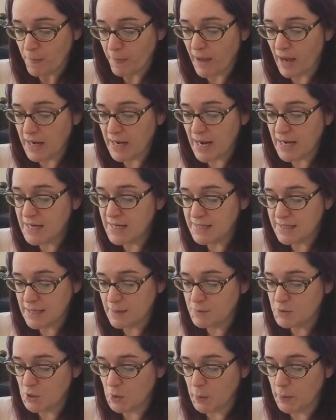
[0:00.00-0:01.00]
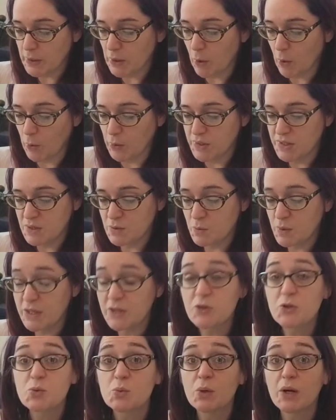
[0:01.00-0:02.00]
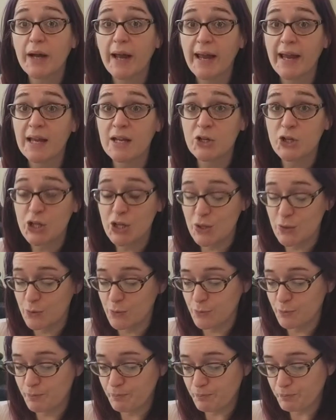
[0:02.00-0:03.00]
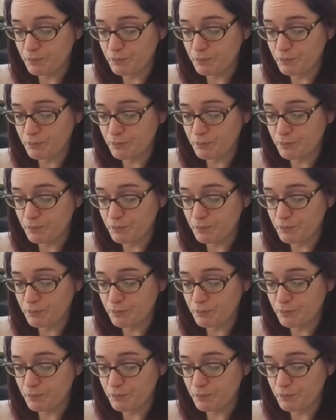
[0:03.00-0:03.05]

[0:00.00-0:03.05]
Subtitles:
and any subsequent holds and weirs were hand-hewn.